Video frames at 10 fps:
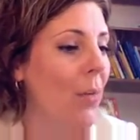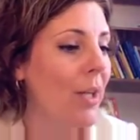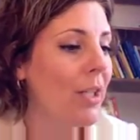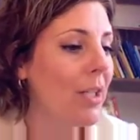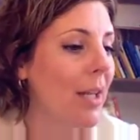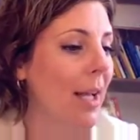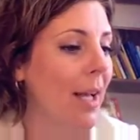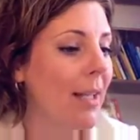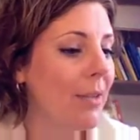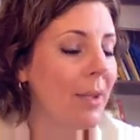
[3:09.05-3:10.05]
which
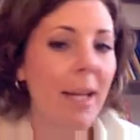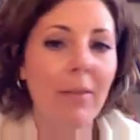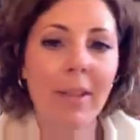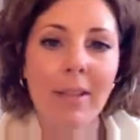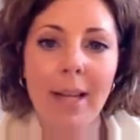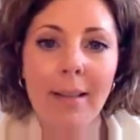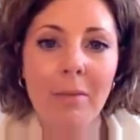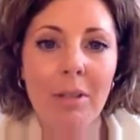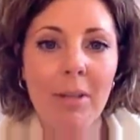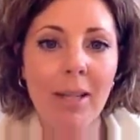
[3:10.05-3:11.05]
is really kind of exciting
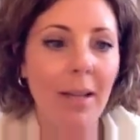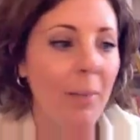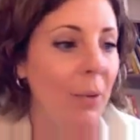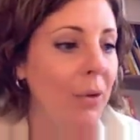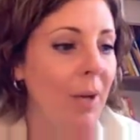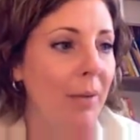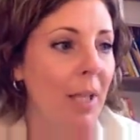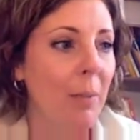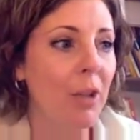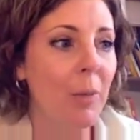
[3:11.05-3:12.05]
to me because at Purdue I was
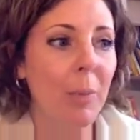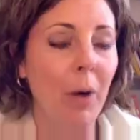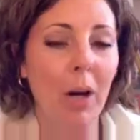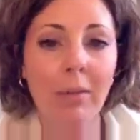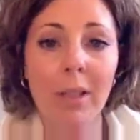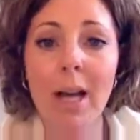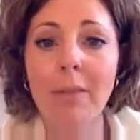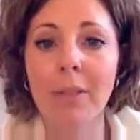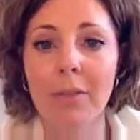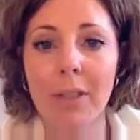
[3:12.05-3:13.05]
able to be a part of a lot
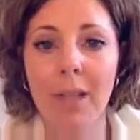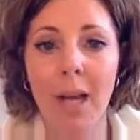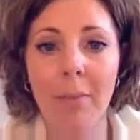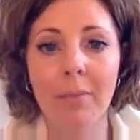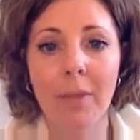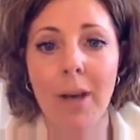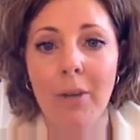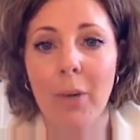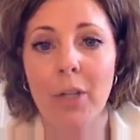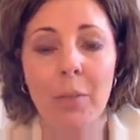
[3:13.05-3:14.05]
of different
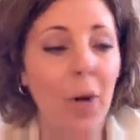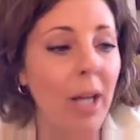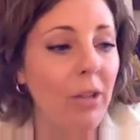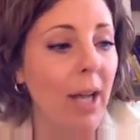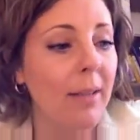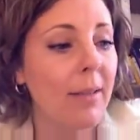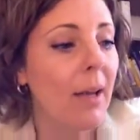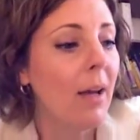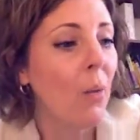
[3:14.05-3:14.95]
evaluation projects.